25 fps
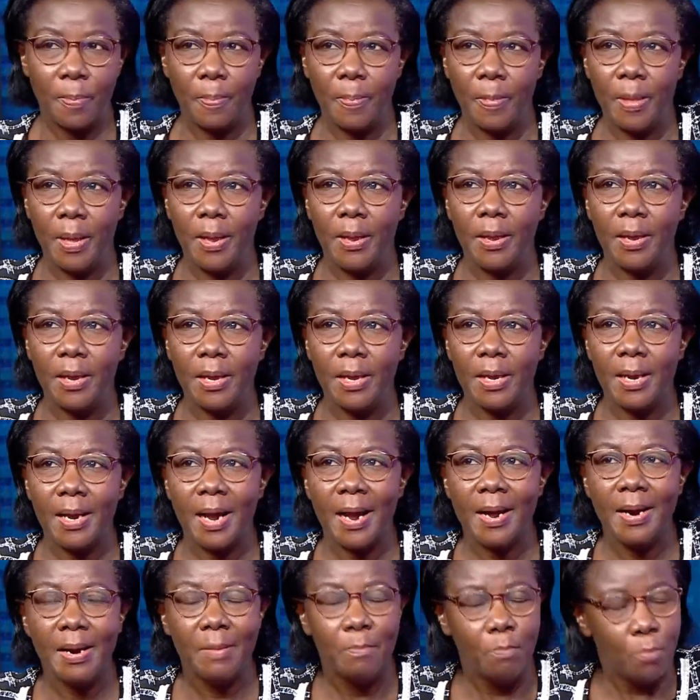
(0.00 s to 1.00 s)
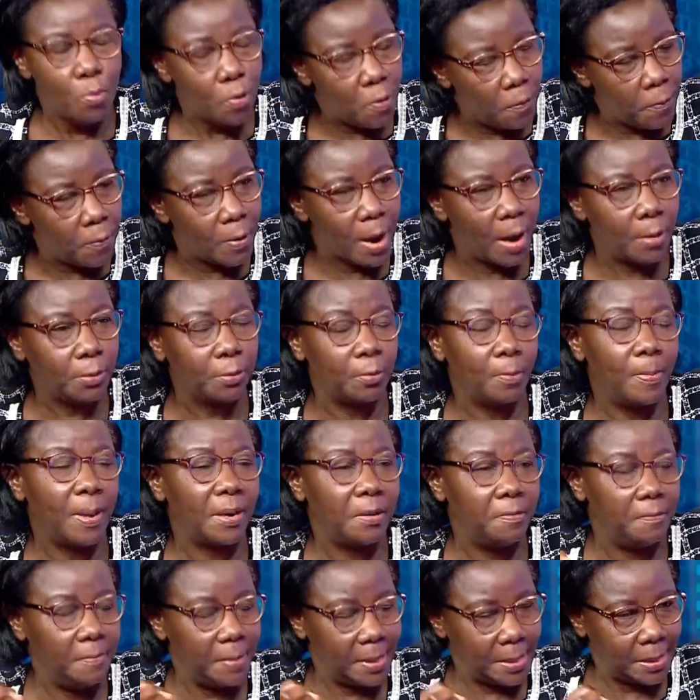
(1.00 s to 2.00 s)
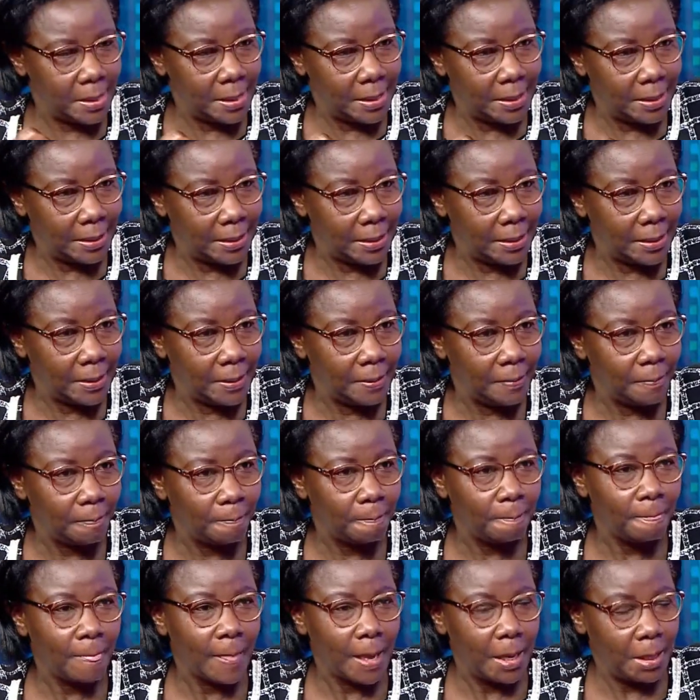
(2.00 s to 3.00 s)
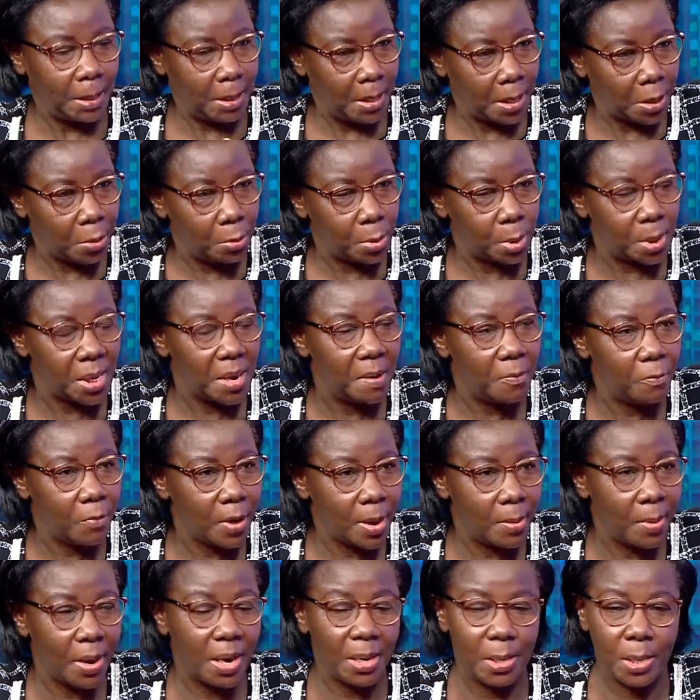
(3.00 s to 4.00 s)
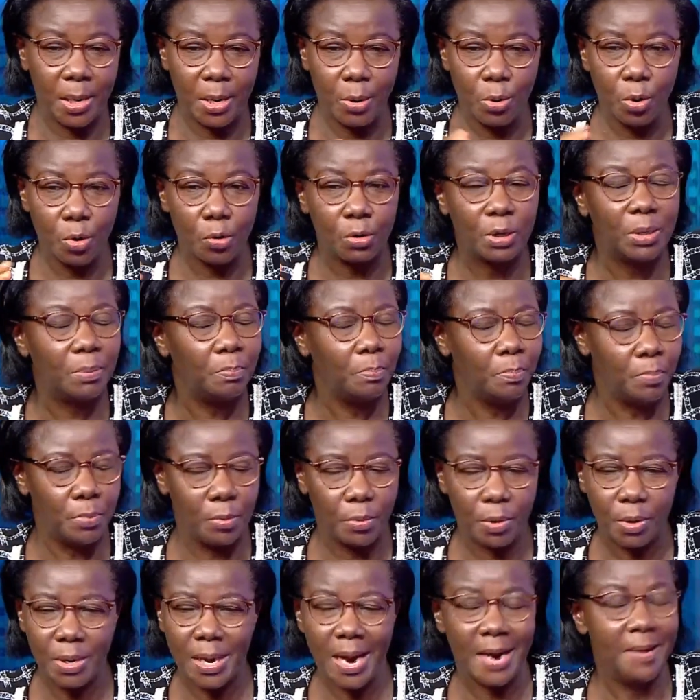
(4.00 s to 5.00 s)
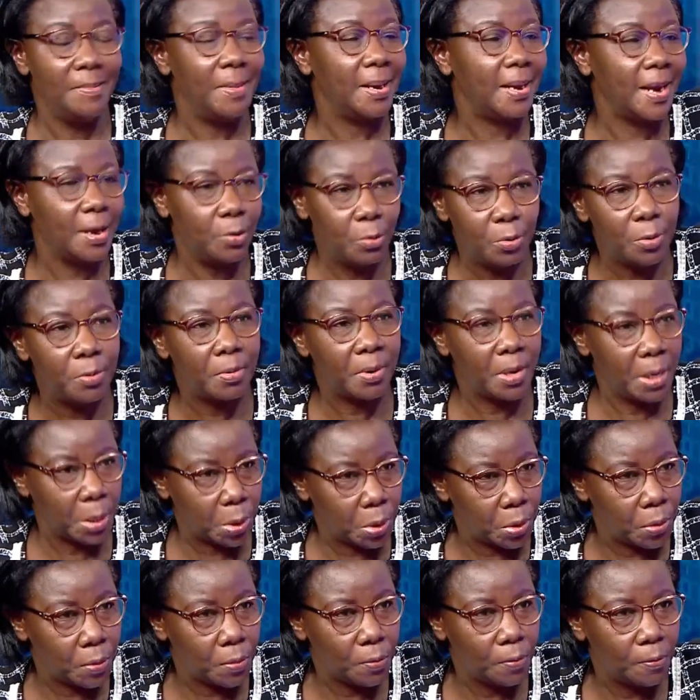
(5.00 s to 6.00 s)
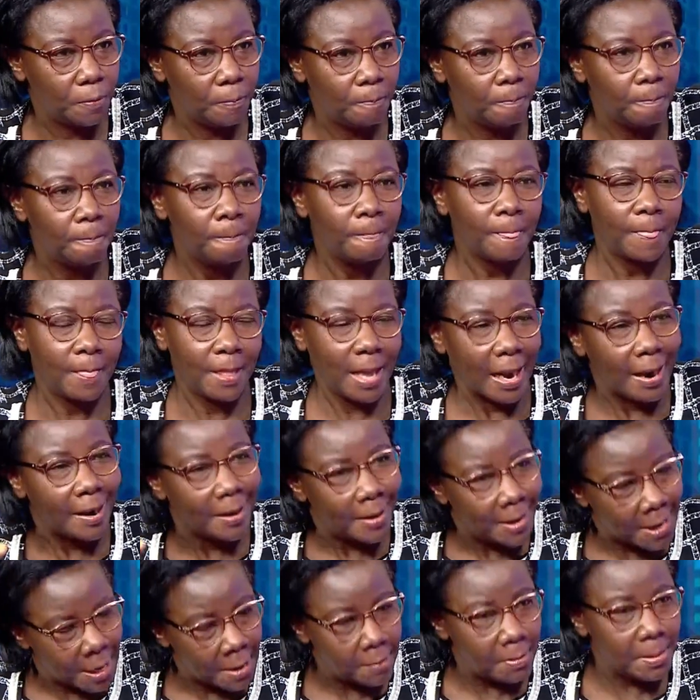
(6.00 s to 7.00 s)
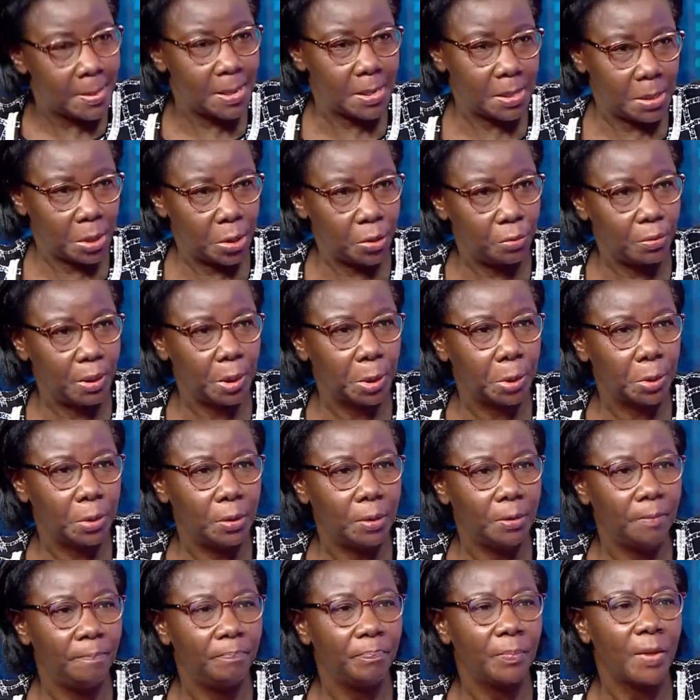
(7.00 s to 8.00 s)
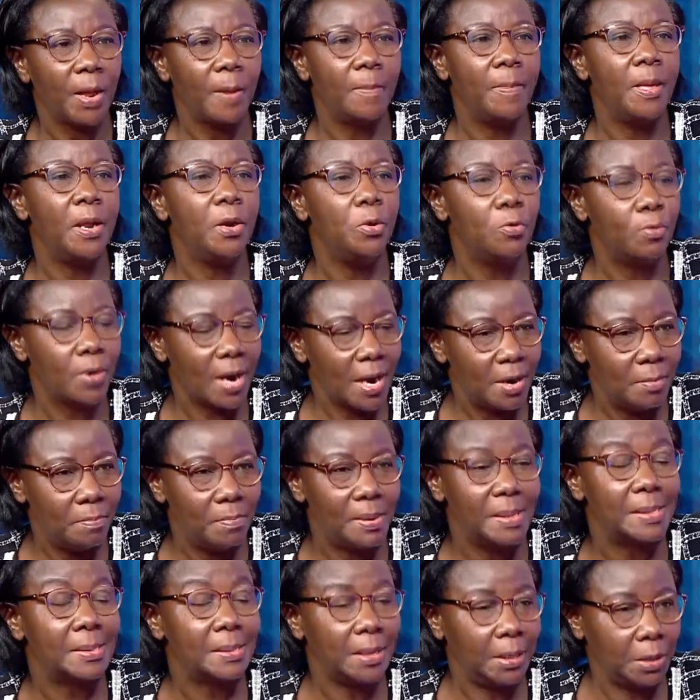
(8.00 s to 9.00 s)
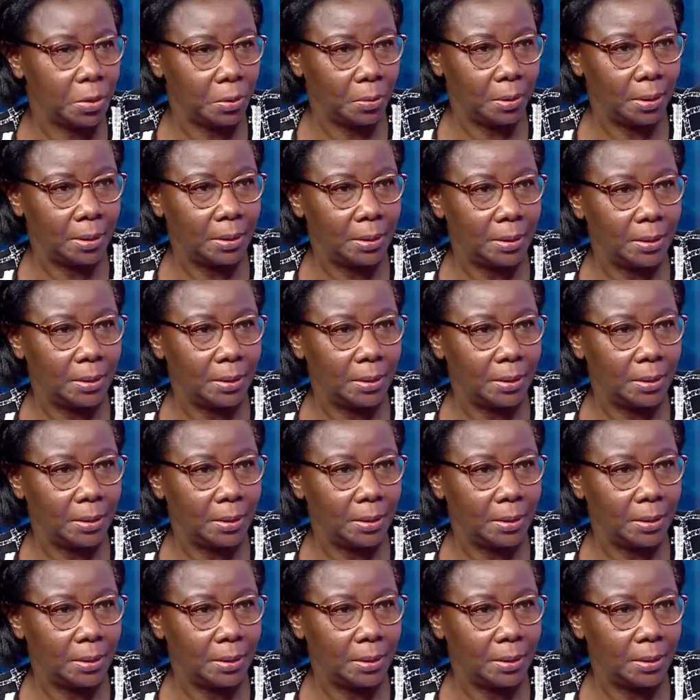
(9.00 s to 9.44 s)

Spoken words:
They can move you out of that vicinity, take you somewhere where they cannot reach you. They'll deal with the situation, then you can be settled.